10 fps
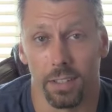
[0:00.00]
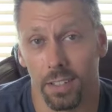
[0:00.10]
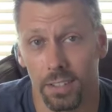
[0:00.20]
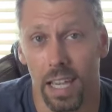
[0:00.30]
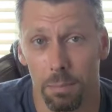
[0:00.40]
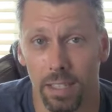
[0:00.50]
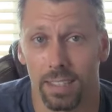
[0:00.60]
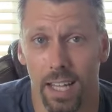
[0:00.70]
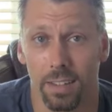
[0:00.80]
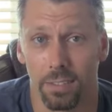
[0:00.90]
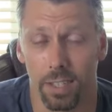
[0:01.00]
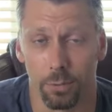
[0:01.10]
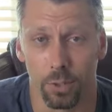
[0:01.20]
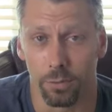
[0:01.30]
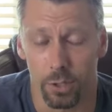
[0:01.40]
escaping debt
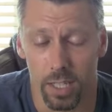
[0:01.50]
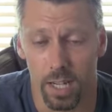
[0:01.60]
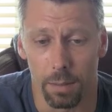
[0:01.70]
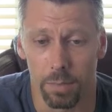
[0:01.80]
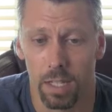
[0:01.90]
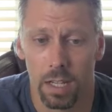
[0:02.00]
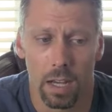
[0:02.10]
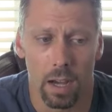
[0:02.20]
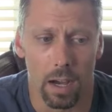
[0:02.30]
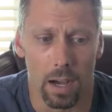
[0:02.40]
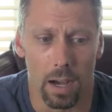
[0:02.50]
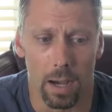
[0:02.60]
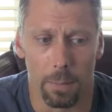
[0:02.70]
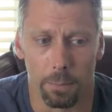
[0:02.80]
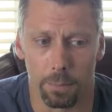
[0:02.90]
several different times.
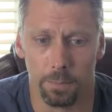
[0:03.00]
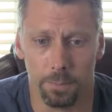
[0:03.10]
Um,